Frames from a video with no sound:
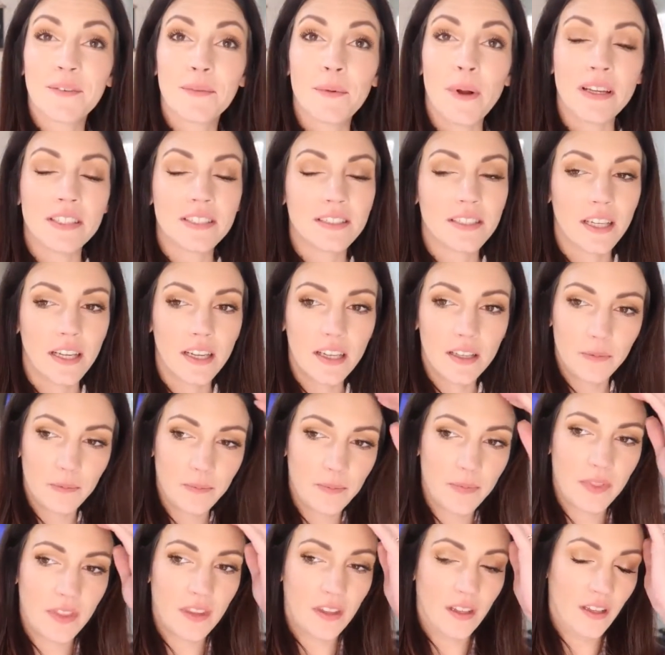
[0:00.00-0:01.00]
Resting.
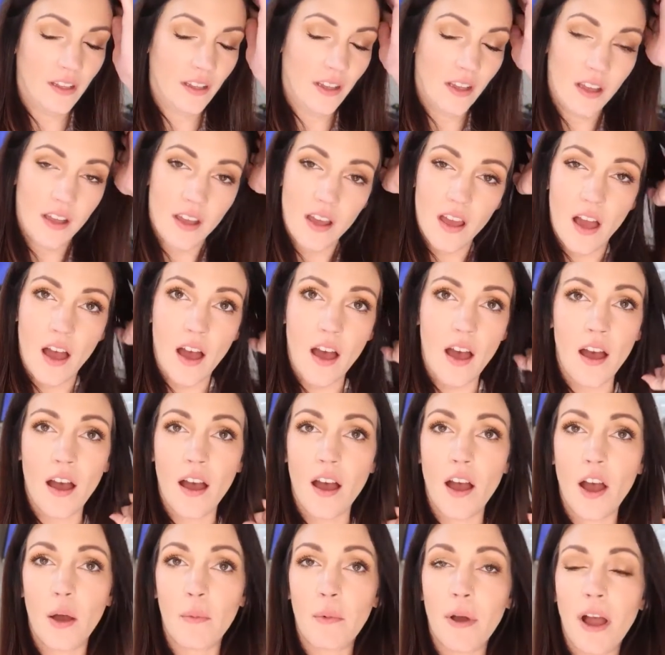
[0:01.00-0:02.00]

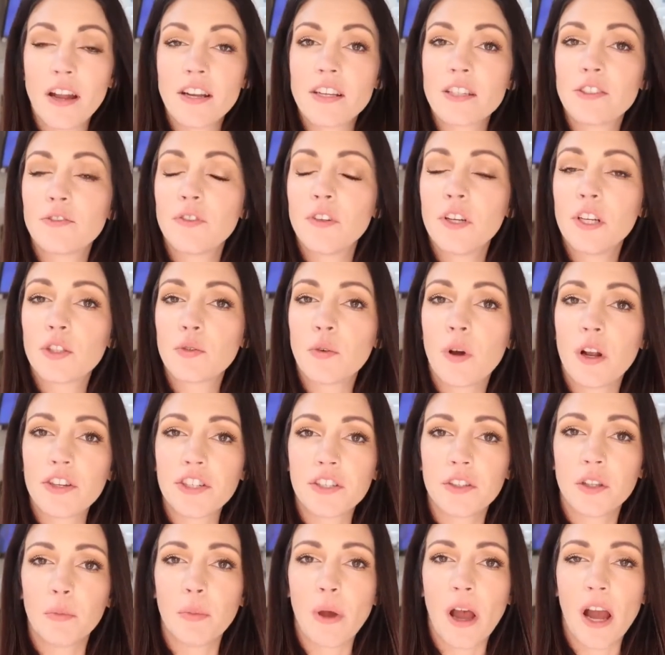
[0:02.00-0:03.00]
I just finished
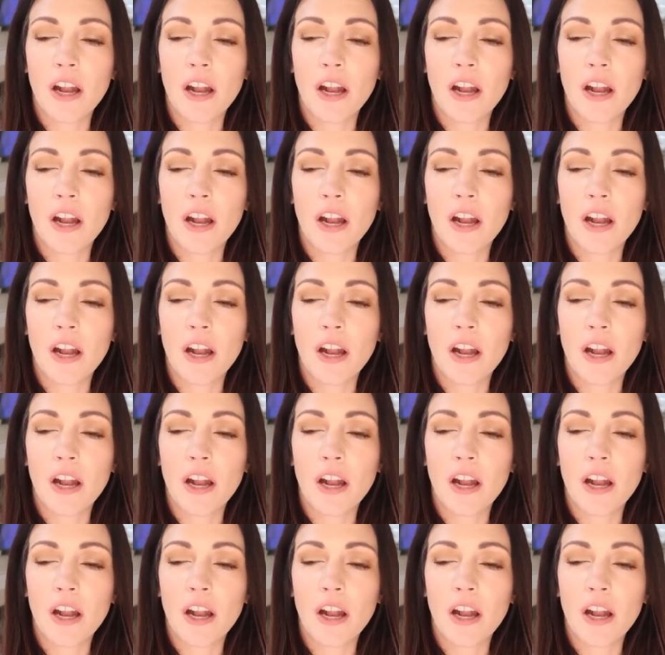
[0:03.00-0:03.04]
watching The